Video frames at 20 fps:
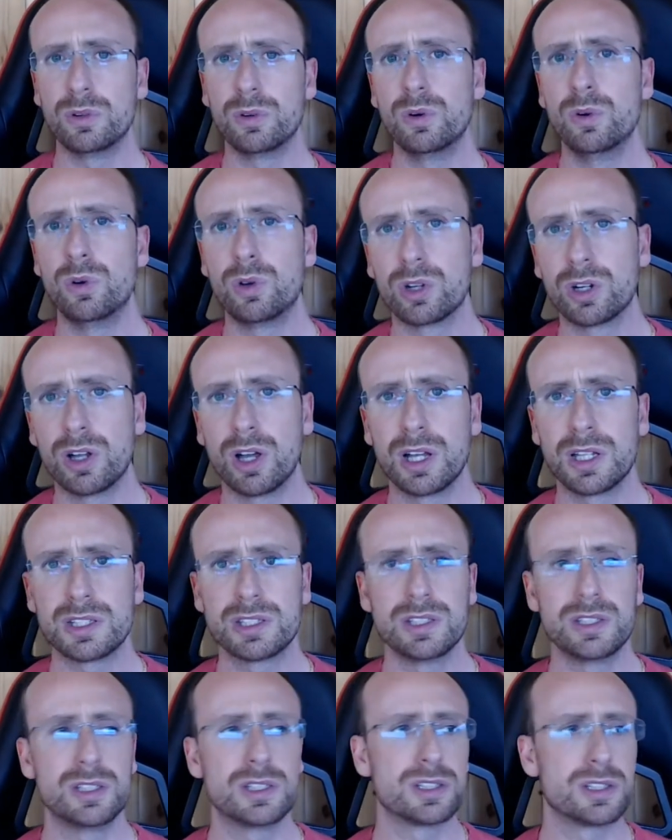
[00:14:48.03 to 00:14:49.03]

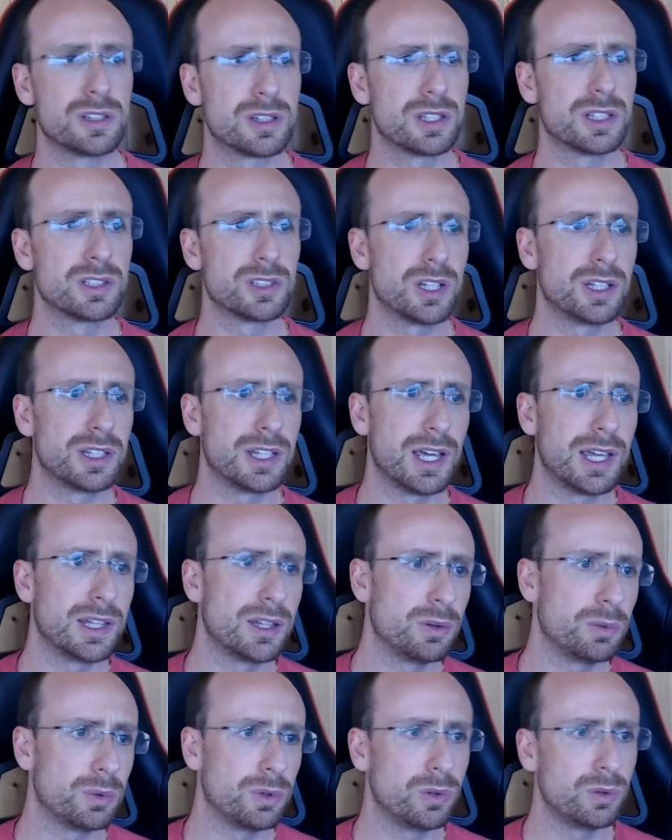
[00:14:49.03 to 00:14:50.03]
organisers and things like
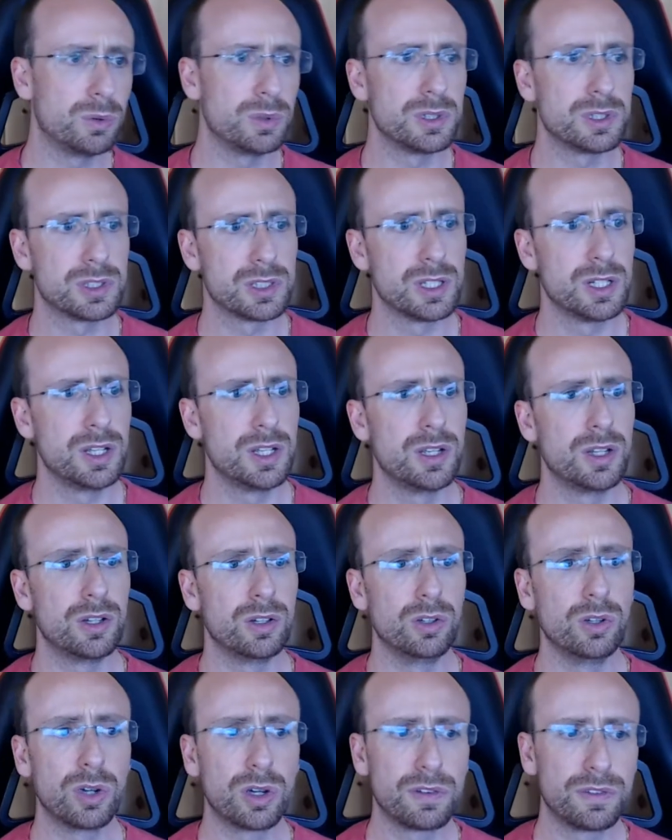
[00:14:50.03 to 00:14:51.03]
that will always
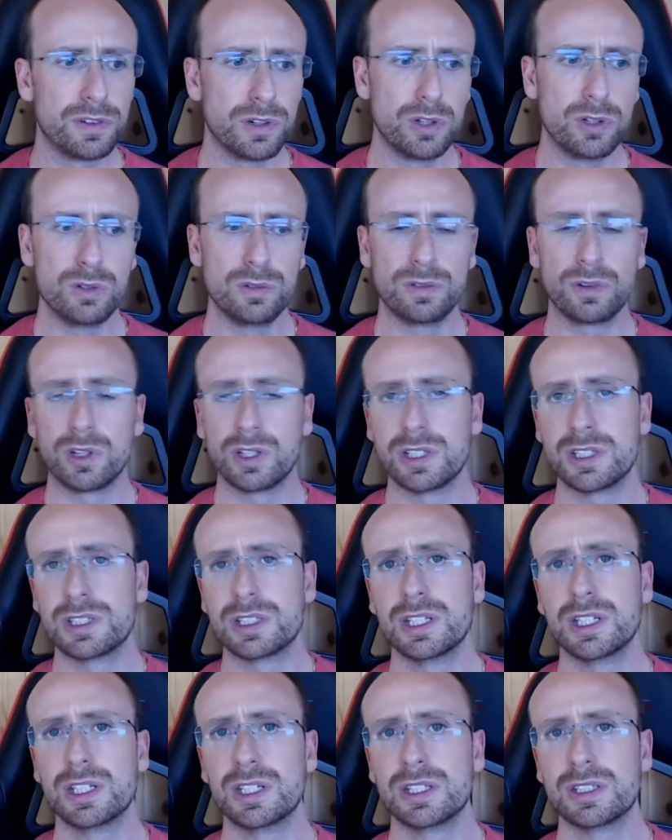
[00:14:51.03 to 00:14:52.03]
look for new
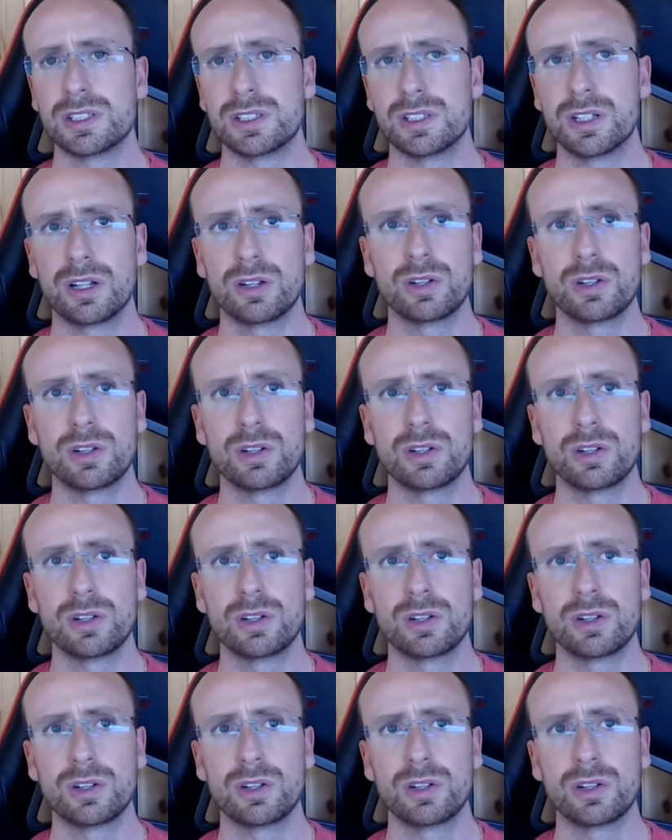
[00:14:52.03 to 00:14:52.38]
volunteers.